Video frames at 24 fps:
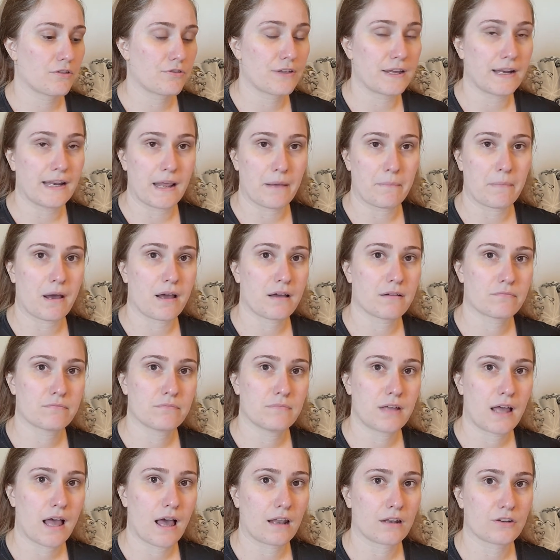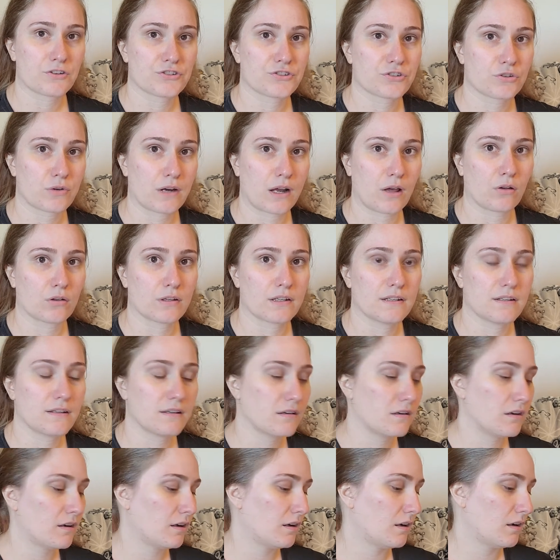Thelema, Aleister Crowley.
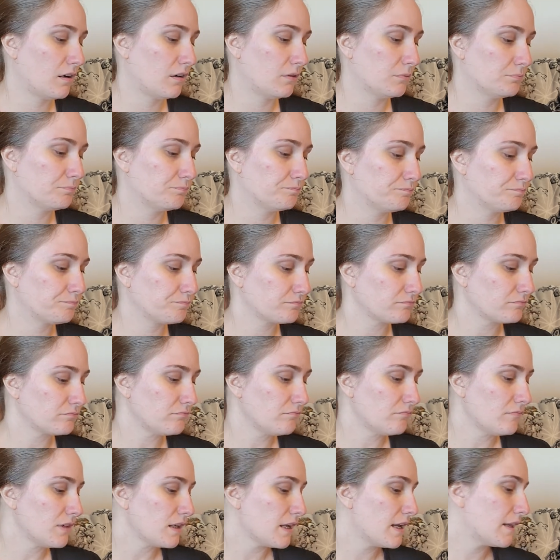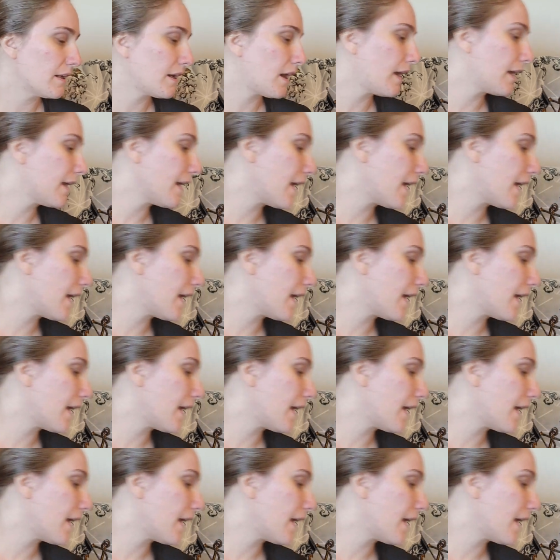And I